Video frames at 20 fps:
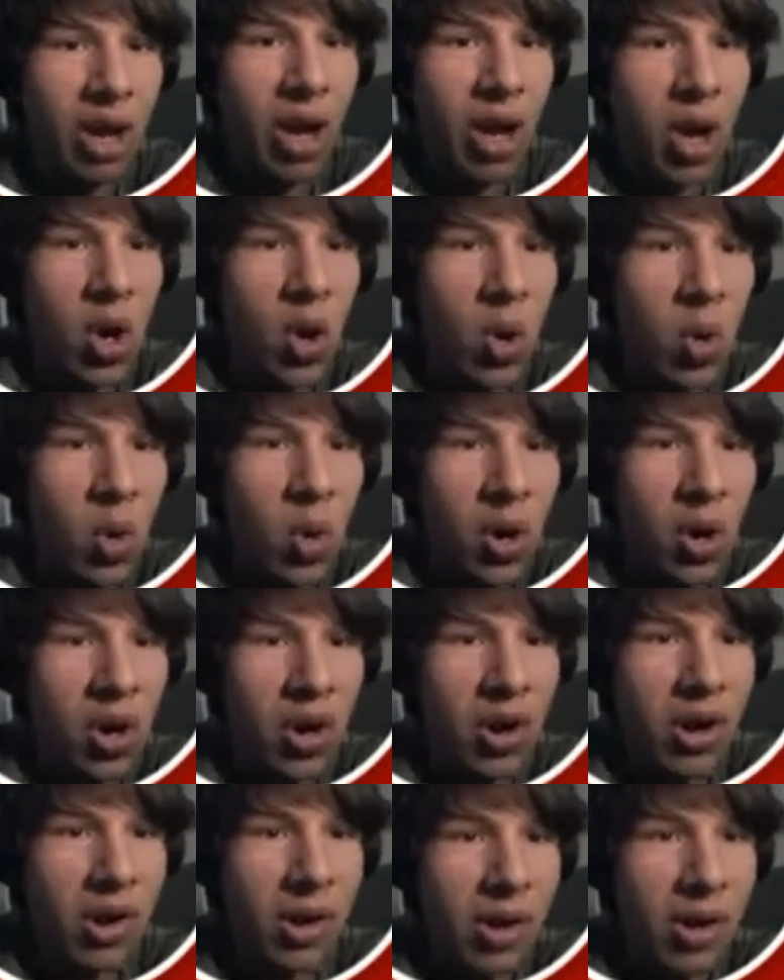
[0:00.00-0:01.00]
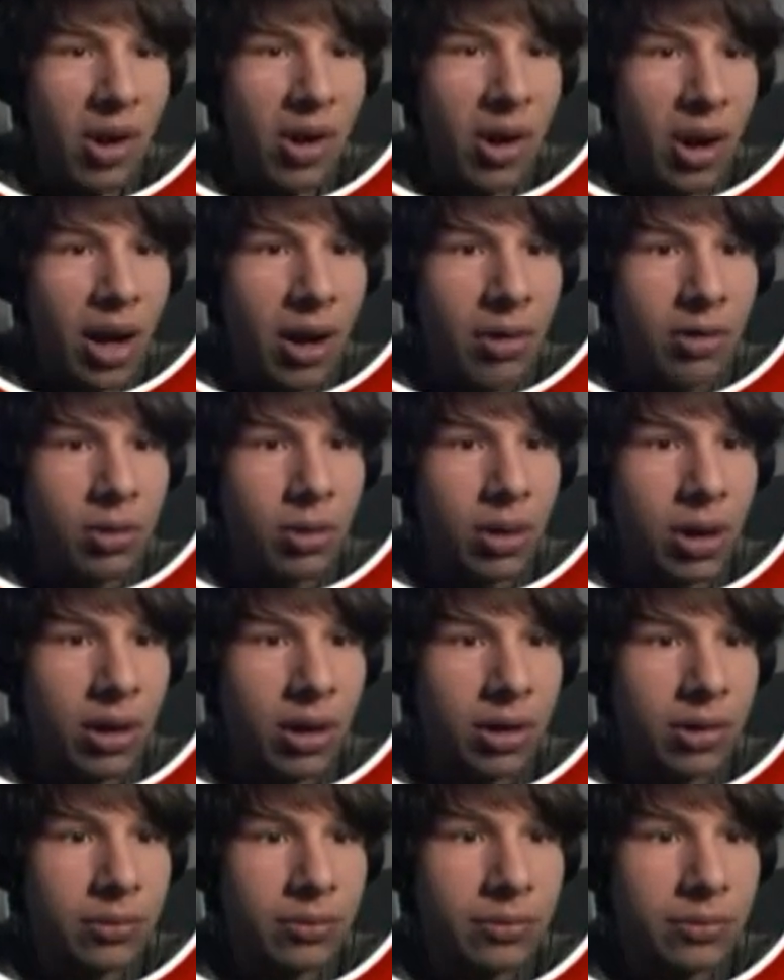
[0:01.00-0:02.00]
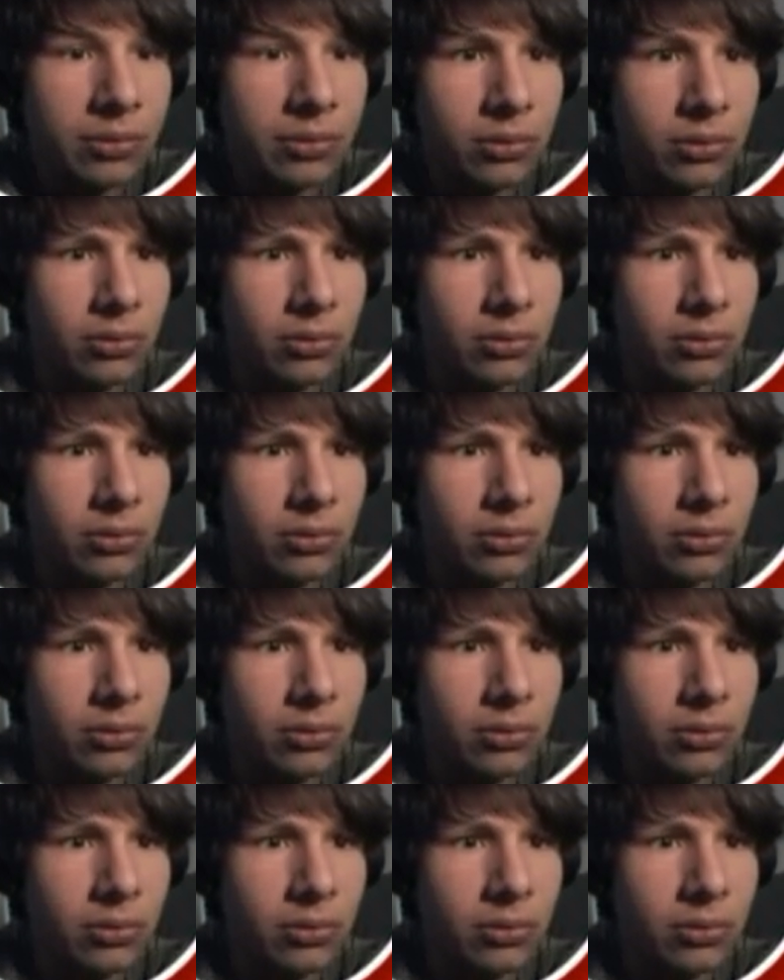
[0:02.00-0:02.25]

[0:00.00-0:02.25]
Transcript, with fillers: Whoa. That was weird.